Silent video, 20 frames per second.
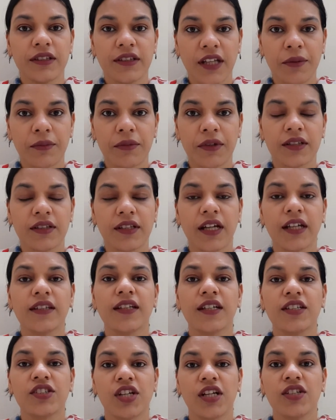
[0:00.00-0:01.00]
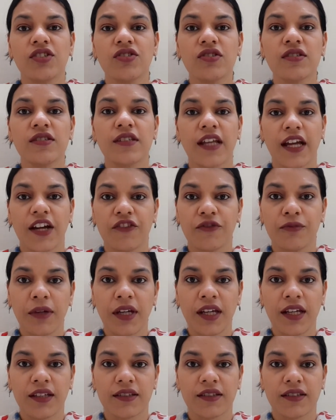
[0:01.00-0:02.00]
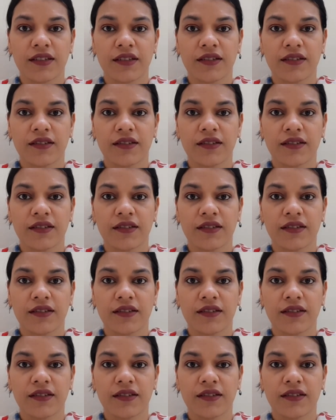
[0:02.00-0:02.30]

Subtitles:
timid in the changes they have made.